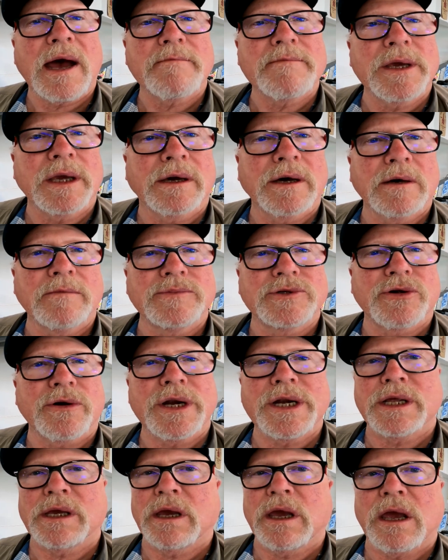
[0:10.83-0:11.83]
Atme Cub
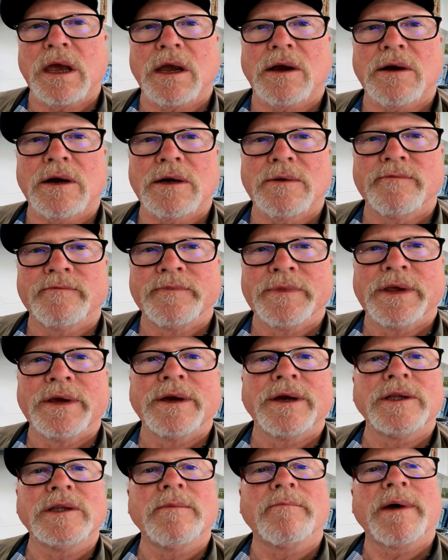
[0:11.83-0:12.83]
Training Hangar.
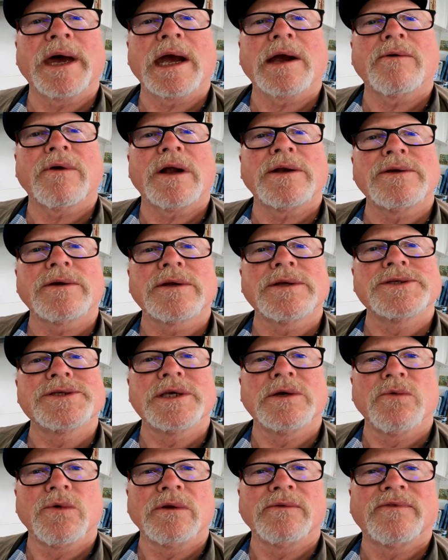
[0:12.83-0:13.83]
In the background you can
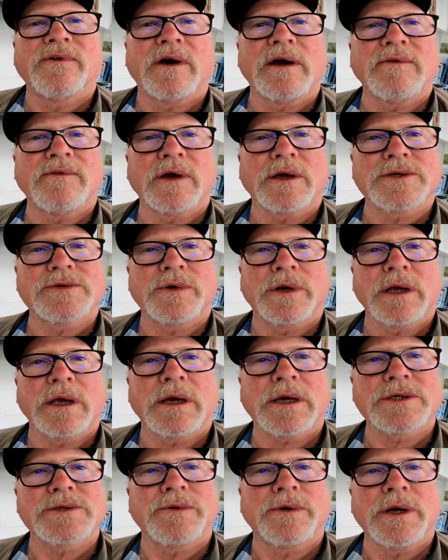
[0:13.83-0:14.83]
see fifteen X-Ray
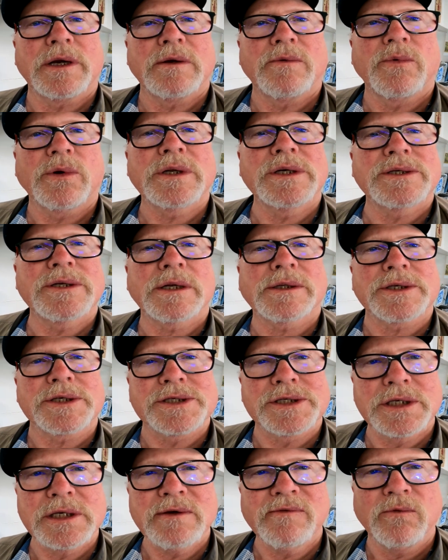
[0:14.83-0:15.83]
X-Ray. We're going to talk to
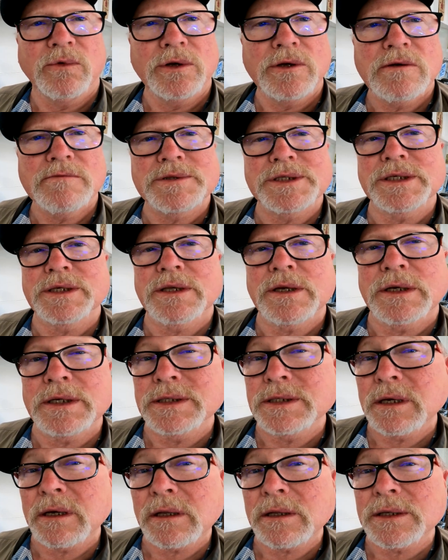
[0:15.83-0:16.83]
Steve Williams and going to
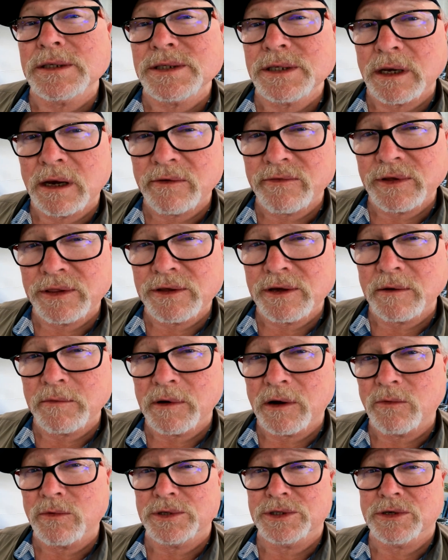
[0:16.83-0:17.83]
tell us everything
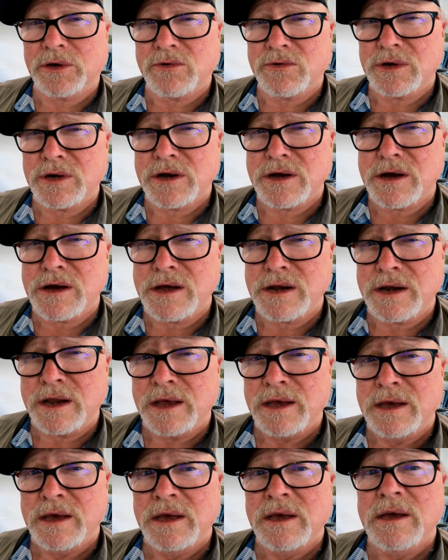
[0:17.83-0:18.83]
about what's going on
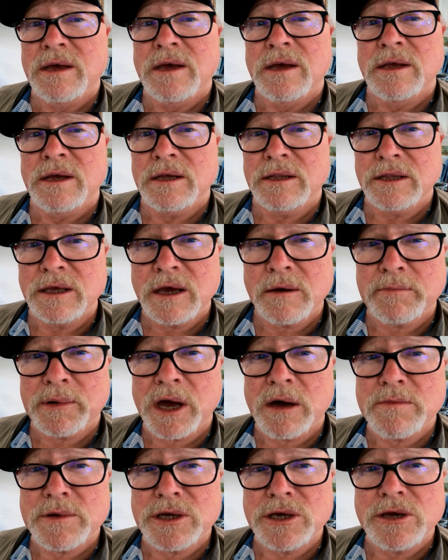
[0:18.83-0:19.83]
in the
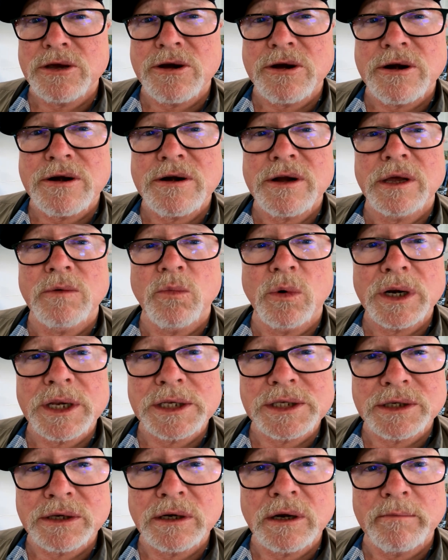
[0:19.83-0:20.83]
upcoming year and what
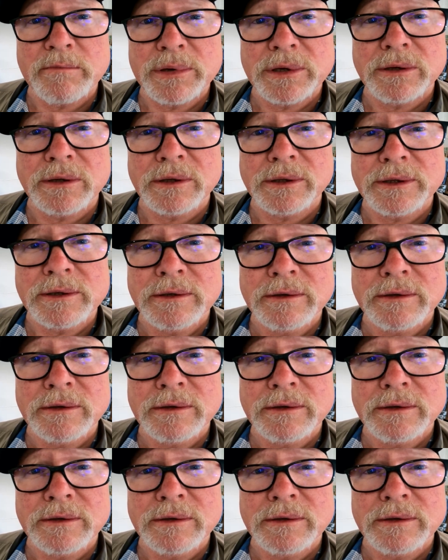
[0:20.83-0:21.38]
he's going to build.